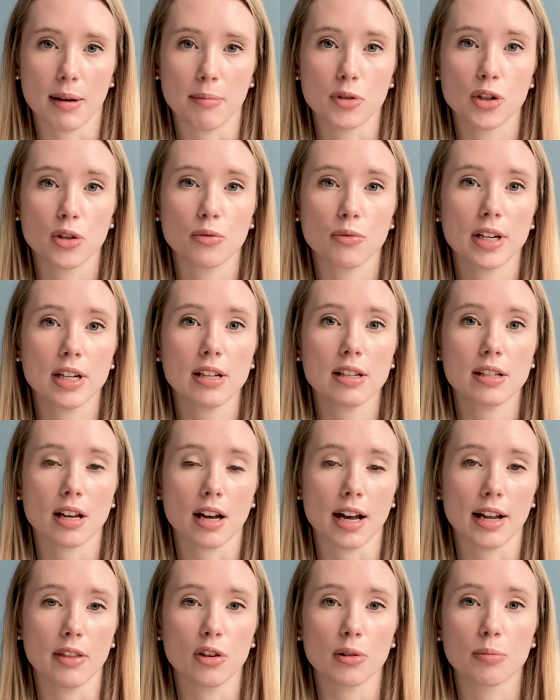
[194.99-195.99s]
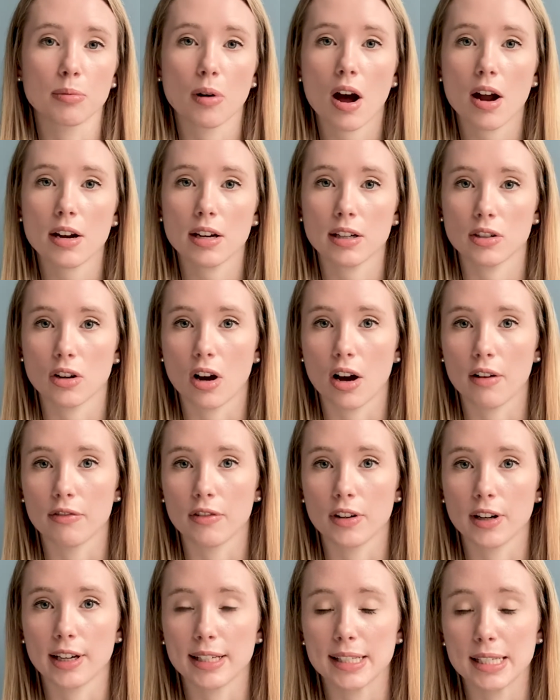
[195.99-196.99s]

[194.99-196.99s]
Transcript: to redesign their product offerings,